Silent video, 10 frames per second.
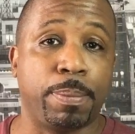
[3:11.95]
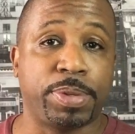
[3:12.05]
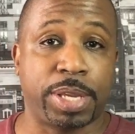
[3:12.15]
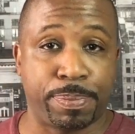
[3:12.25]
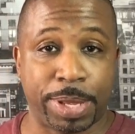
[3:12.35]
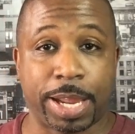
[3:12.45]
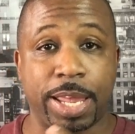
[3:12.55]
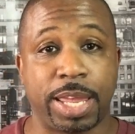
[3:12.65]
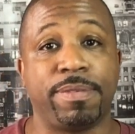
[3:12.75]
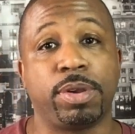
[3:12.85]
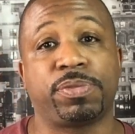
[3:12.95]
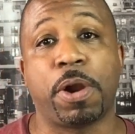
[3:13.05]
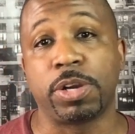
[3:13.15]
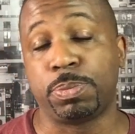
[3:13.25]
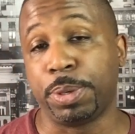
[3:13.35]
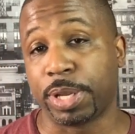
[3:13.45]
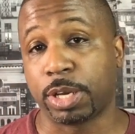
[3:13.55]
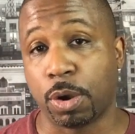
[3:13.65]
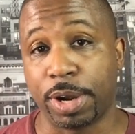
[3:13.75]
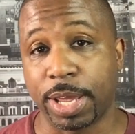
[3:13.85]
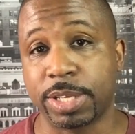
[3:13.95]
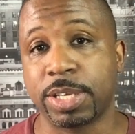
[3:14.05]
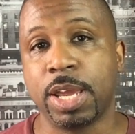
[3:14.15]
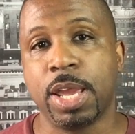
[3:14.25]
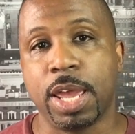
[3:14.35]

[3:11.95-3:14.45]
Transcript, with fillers: tip that I can give you as far as building an audience